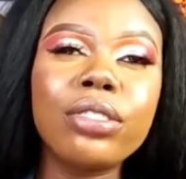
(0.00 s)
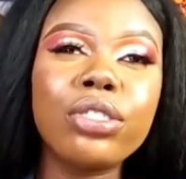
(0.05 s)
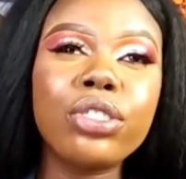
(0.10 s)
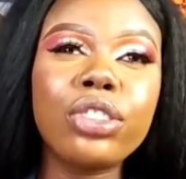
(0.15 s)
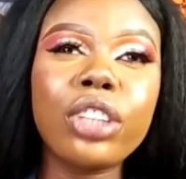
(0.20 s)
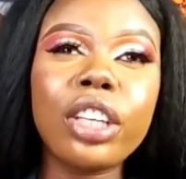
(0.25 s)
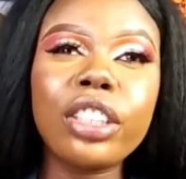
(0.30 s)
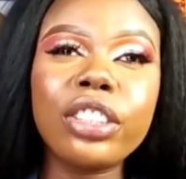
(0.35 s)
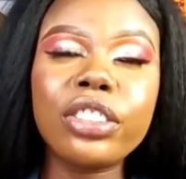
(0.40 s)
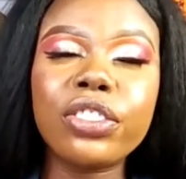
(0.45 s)

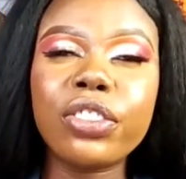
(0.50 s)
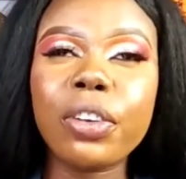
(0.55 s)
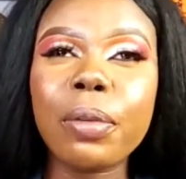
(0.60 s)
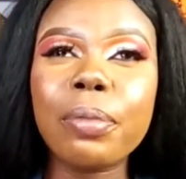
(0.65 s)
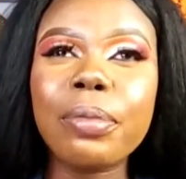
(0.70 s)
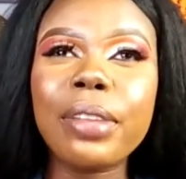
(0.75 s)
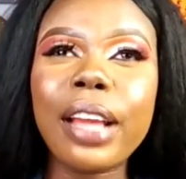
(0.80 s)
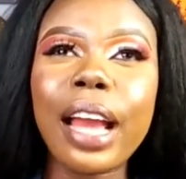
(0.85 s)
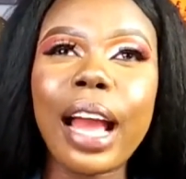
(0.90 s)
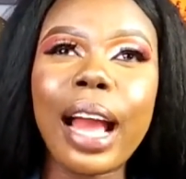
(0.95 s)
change
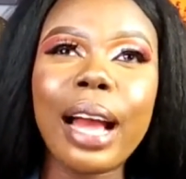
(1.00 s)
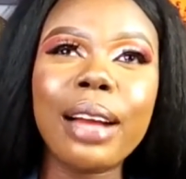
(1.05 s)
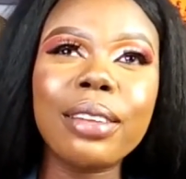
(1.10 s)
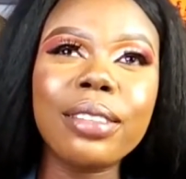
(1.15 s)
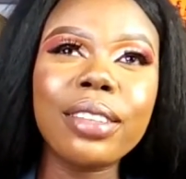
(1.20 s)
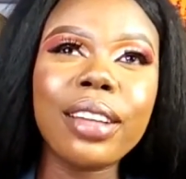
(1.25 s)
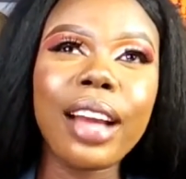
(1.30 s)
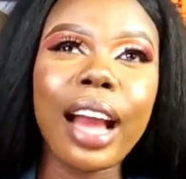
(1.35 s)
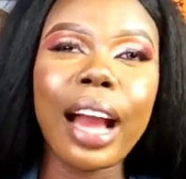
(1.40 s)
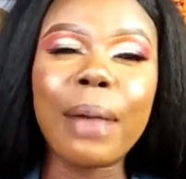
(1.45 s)
from
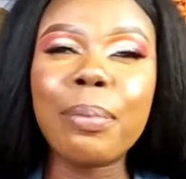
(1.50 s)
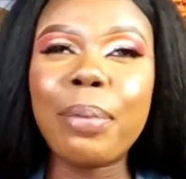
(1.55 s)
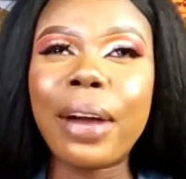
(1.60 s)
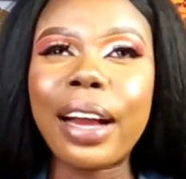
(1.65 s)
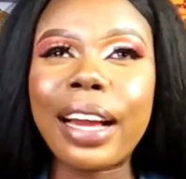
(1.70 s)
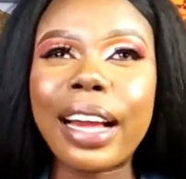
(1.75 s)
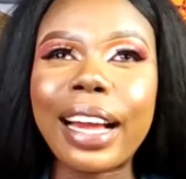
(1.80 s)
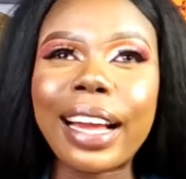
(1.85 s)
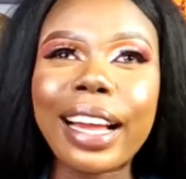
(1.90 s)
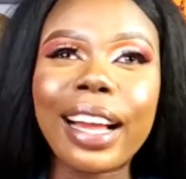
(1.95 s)
their
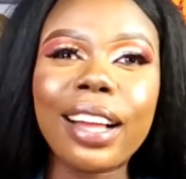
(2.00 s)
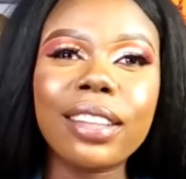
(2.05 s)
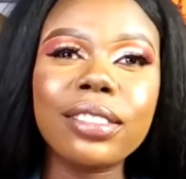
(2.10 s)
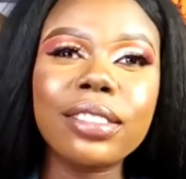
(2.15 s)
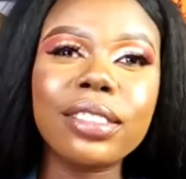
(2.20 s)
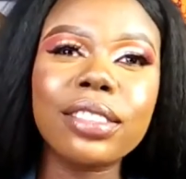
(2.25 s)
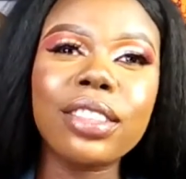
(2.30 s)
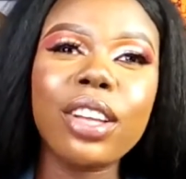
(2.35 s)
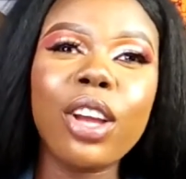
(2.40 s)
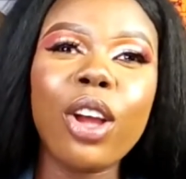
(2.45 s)
bank
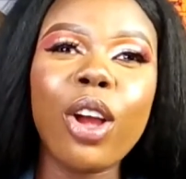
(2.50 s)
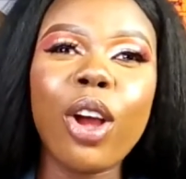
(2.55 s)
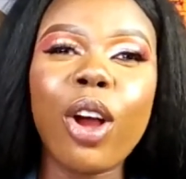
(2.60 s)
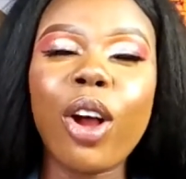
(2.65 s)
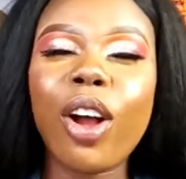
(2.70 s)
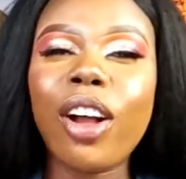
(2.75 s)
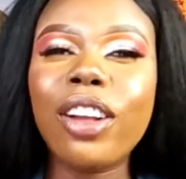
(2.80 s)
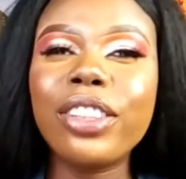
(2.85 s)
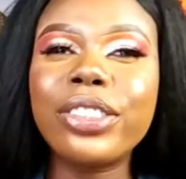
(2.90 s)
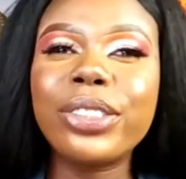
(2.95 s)
accounts
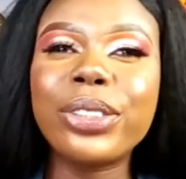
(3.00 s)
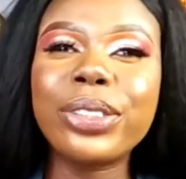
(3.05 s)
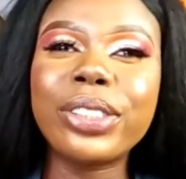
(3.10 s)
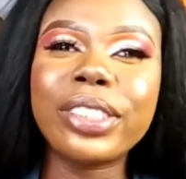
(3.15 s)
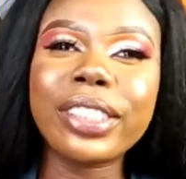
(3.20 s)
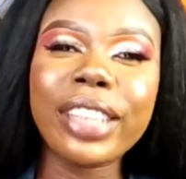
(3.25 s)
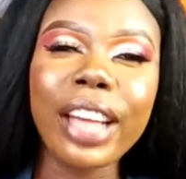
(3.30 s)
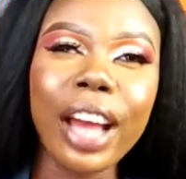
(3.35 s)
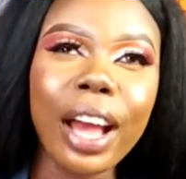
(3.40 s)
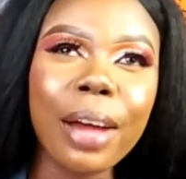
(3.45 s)
or to
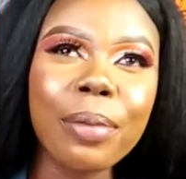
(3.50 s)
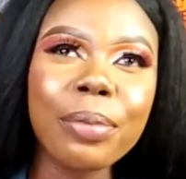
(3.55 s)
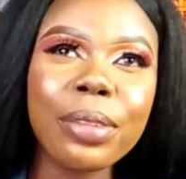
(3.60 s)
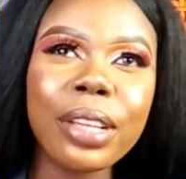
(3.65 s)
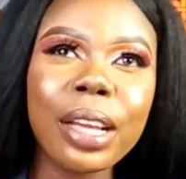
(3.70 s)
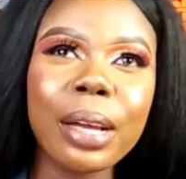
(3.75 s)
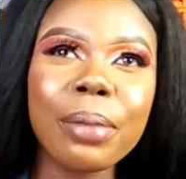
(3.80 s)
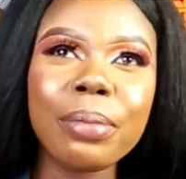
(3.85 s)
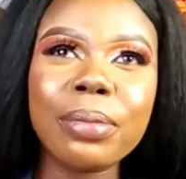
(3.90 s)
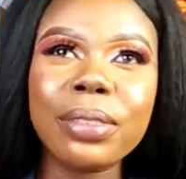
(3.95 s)
scam
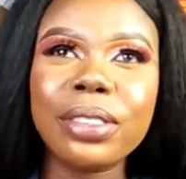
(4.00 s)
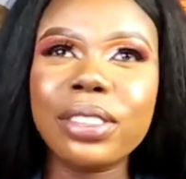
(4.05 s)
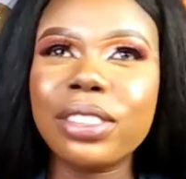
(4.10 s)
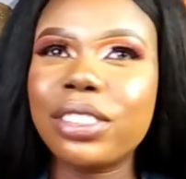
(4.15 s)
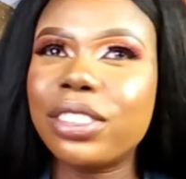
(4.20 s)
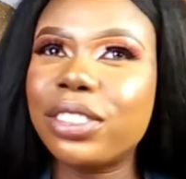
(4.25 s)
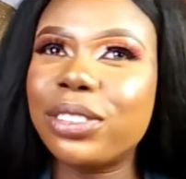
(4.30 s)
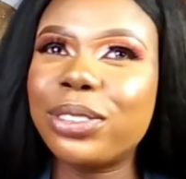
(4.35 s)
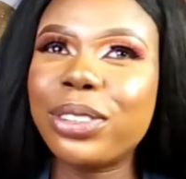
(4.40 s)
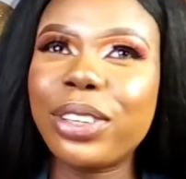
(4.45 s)
them.
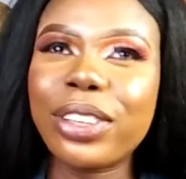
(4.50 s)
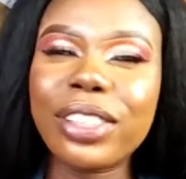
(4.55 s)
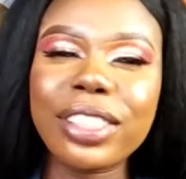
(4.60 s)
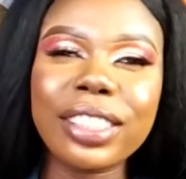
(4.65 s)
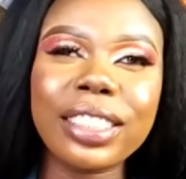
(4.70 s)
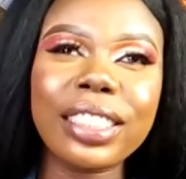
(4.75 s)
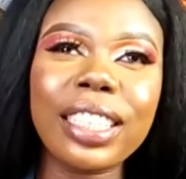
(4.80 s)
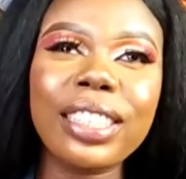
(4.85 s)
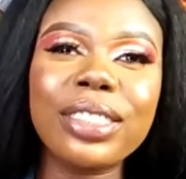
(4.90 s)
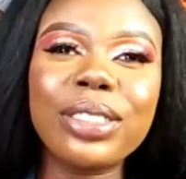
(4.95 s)

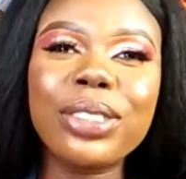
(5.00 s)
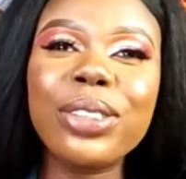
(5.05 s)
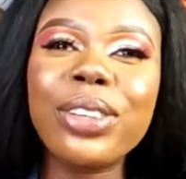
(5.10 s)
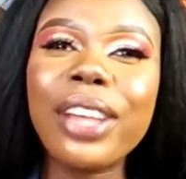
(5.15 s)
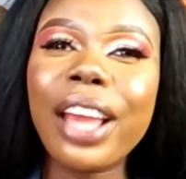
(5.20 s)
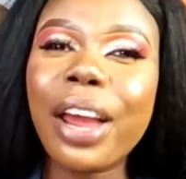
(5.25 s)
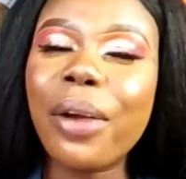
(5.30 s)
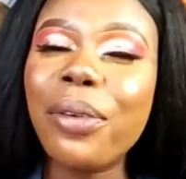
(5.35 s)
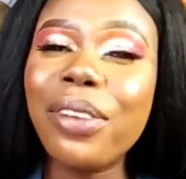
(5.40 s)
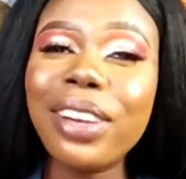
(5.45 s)
Understand? So
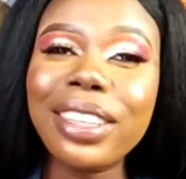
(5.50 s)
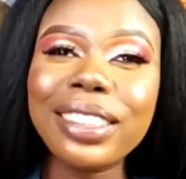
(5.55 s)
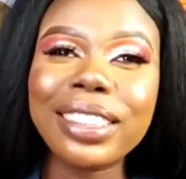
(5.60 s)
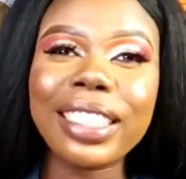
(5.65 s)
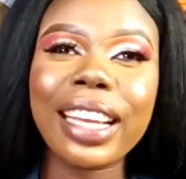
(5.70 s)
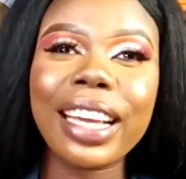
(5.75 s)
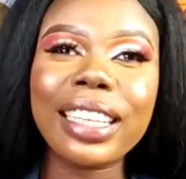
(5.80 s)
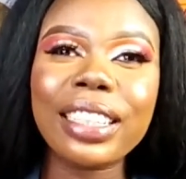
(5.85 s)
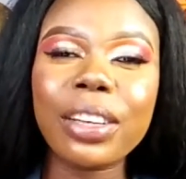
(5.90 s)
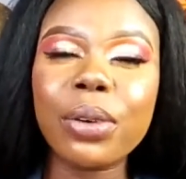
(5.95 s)
they are really
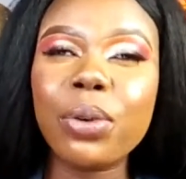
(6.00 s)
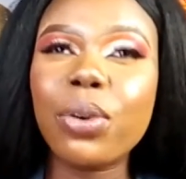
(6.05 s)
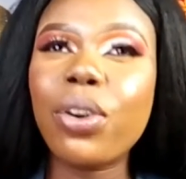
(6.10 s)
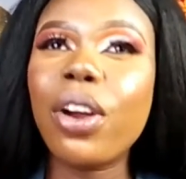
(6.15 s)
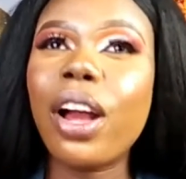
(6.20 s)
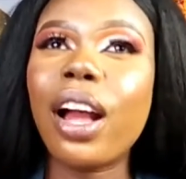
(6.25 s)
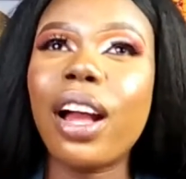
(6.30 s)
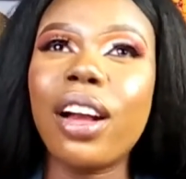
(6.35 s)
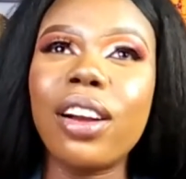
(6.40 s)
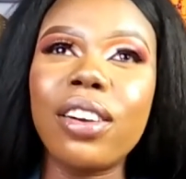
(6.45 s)
scared. They will go
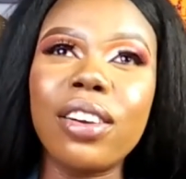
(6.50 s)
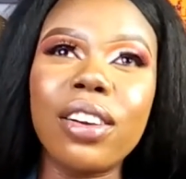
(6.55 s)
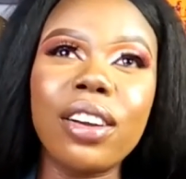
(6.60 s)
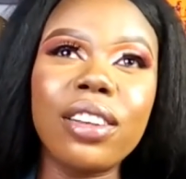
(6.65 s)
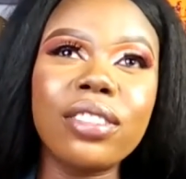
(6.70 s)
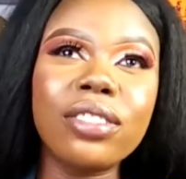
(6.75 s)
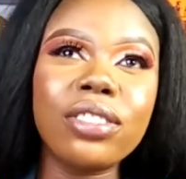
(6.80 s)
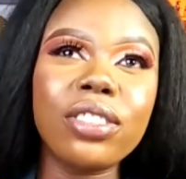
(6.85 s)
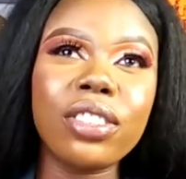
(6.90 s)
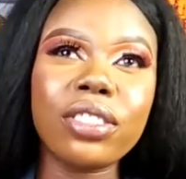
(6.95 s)

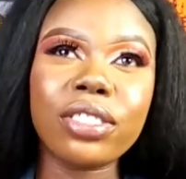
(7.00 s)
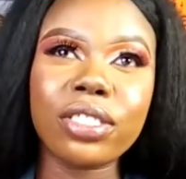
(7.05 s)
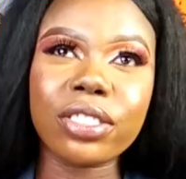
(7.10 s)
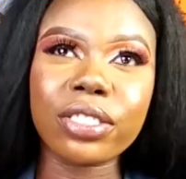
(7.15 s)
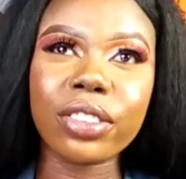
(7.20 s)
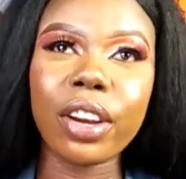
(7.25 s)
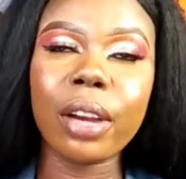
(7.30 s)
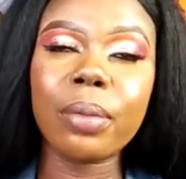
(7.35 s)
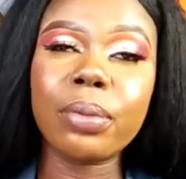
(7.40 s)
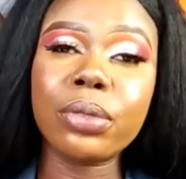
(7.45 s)
on
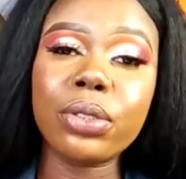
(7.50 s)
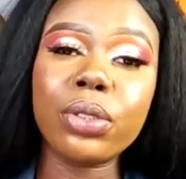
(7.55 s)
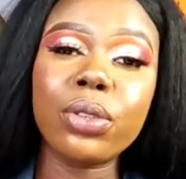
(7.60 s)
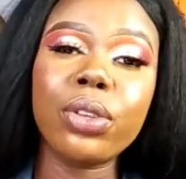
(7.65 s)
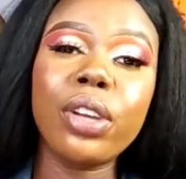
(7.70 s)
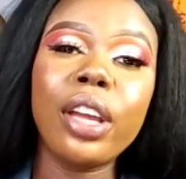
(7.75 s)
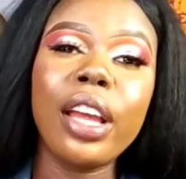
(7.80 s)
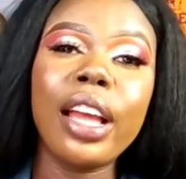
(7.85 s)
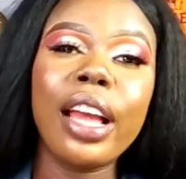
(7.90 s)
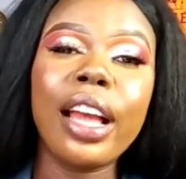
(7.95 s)
unsubscribe. So
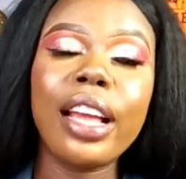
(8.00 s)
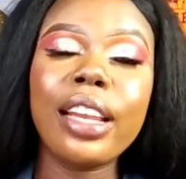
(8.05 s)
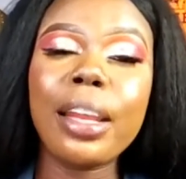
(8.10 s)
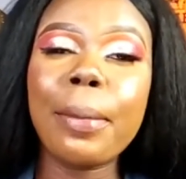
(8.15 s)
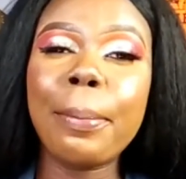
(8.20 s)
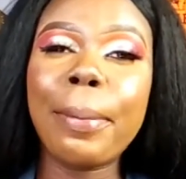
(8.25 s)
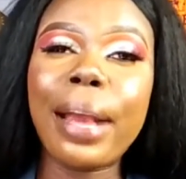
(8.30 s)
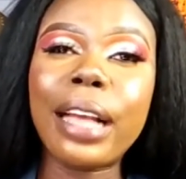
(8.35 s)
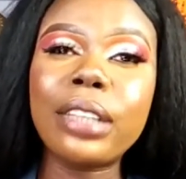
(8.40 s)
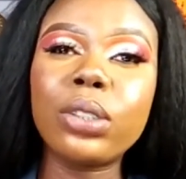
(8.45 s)
the
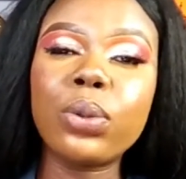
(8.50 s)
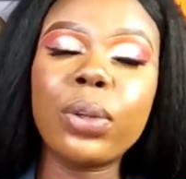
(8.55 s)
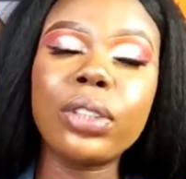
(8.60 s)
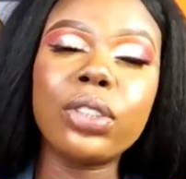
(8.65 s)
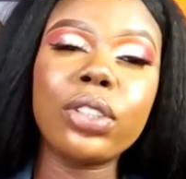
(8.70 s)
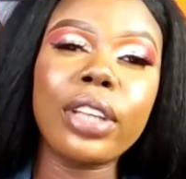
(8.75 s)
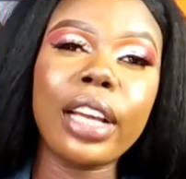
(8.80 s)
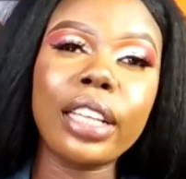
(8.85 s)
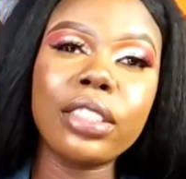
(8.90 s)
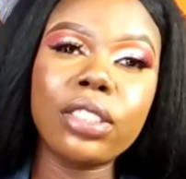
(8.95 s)
best way
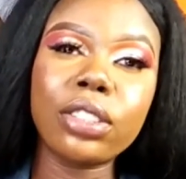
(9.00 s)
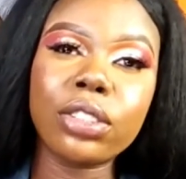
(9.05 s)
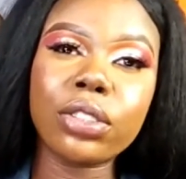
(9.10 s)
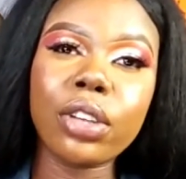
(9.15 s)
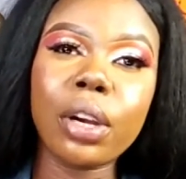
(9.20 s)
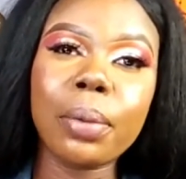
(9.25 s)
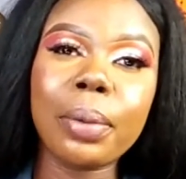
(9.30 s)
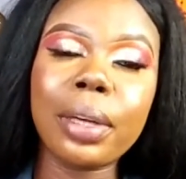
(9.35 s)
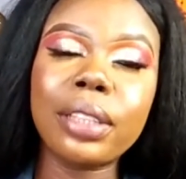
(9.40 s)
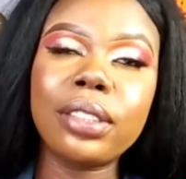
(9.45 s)
to get
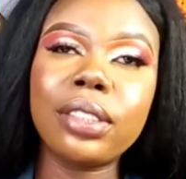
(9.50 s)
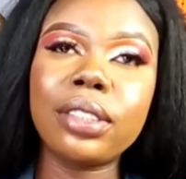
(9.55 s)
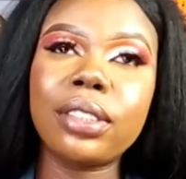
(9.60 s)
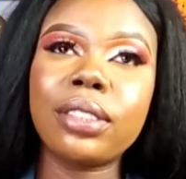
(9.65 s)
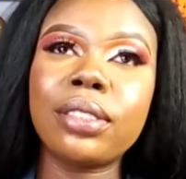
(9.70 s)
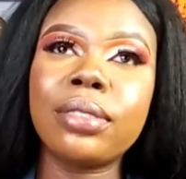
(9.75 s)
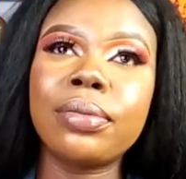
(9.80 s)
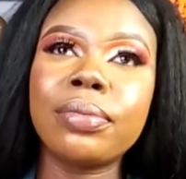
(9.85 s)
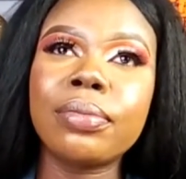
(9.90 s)
subscribers is